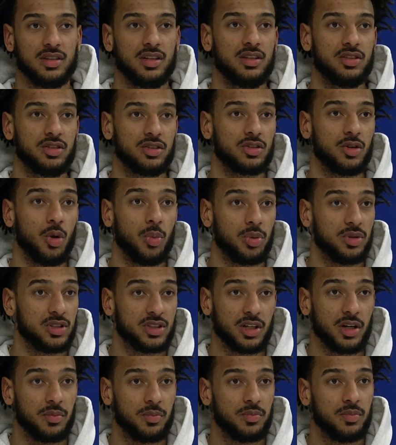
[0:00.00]
it just
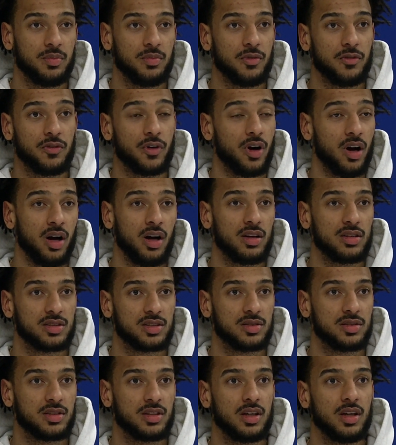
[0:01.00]
opens up for
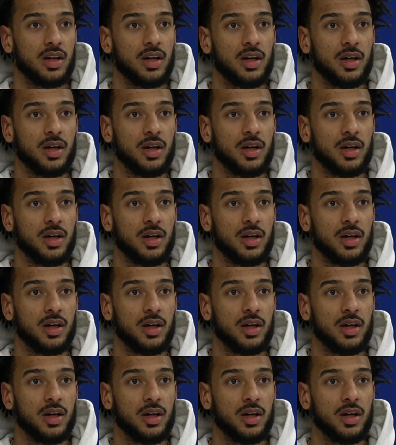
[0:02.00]
us.